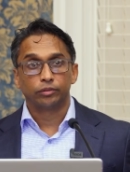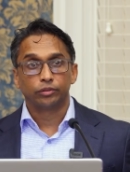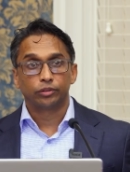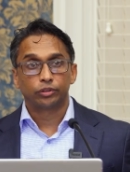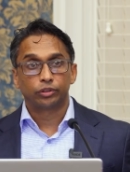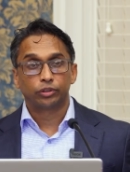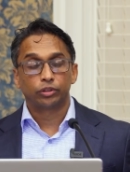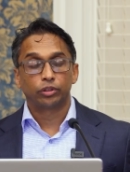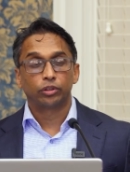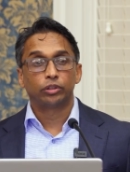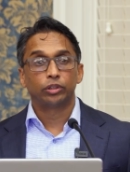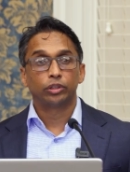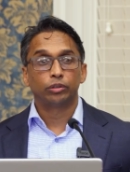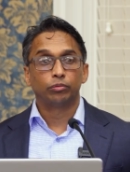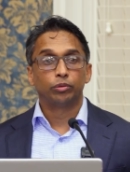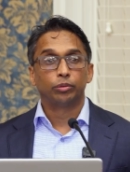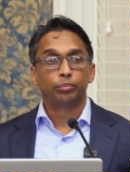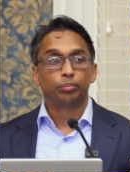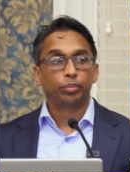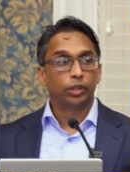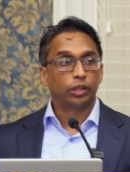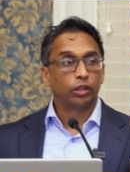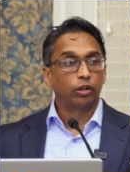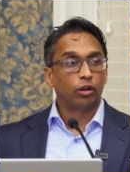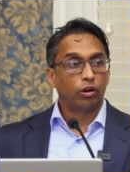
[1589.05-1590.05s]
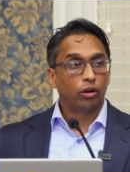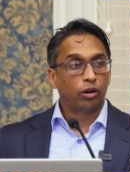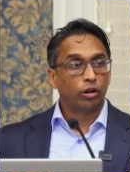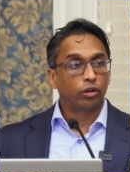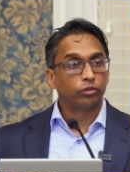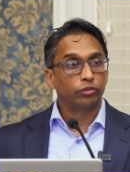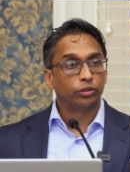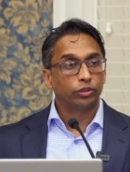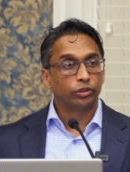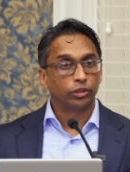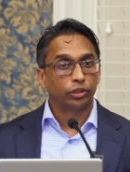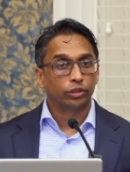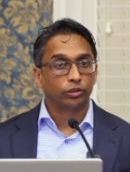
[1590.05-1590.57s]
Certainly with bigger
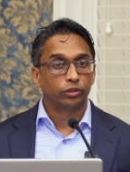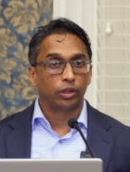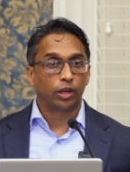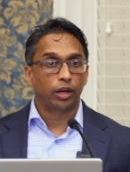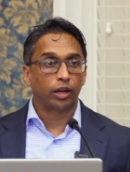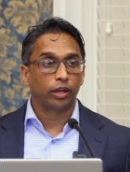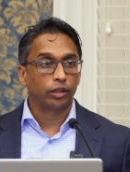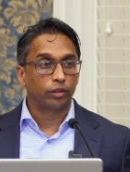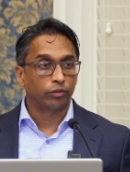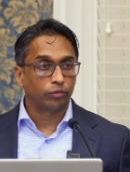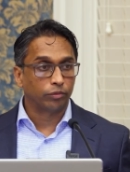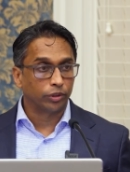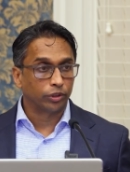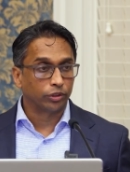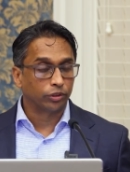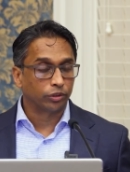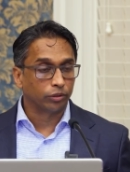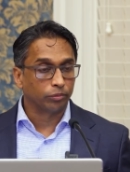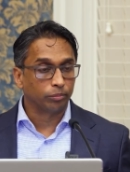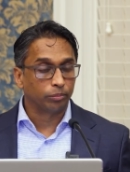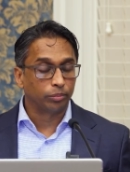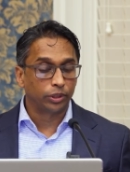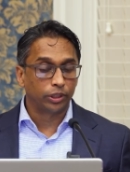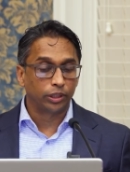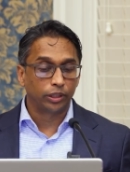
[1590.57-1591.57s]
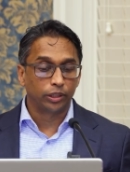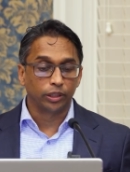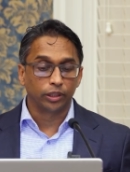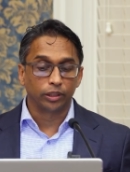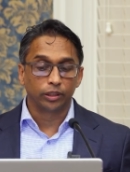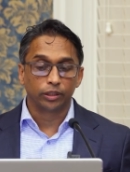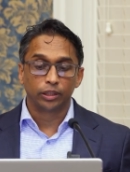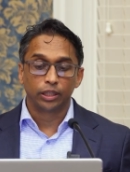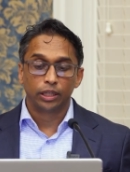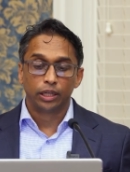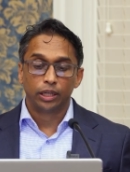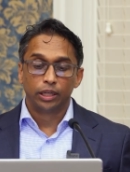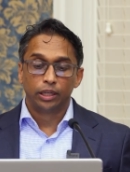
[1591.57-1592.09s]
arteries, there's higher risk of
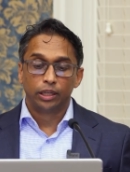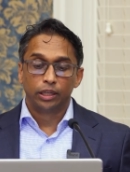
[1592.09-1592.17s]
bleeding.